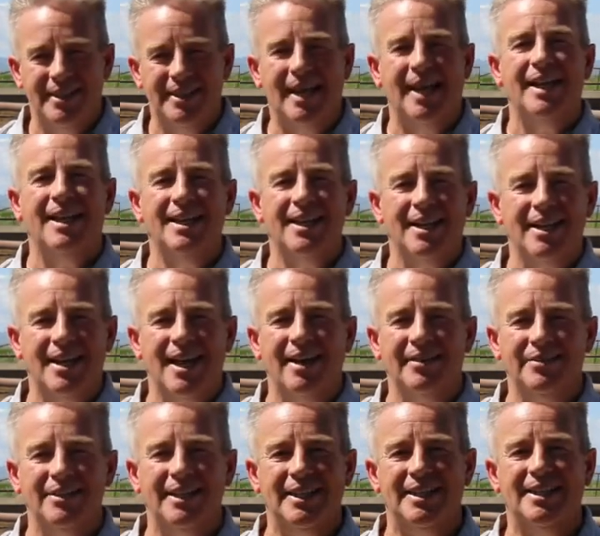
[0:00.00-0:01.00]
Cutting a
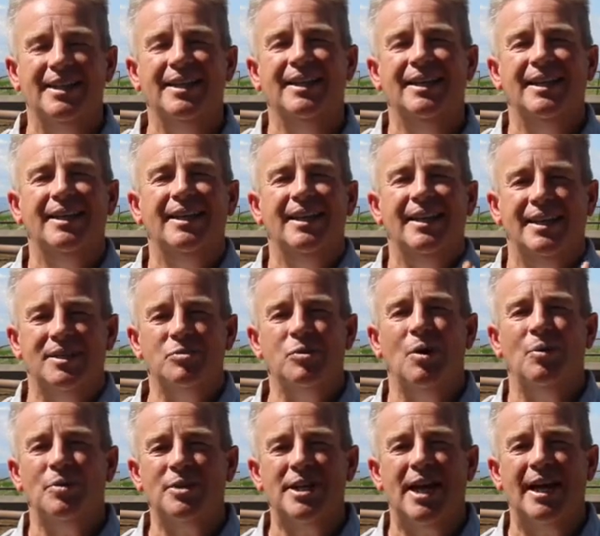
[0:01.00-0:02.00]
covenant is
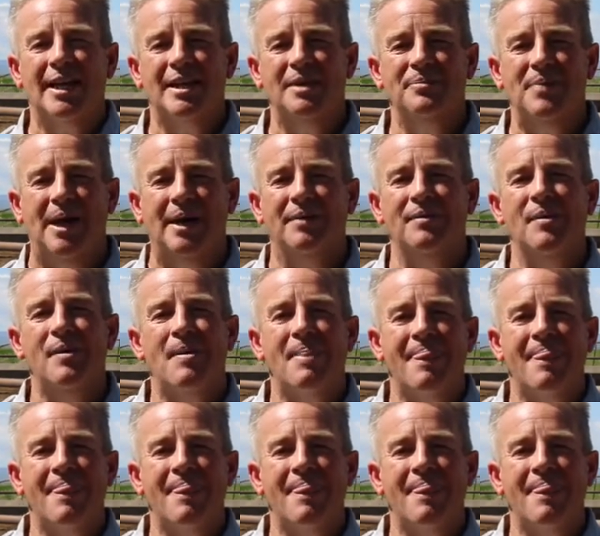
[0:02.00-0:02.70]
what we're talking about.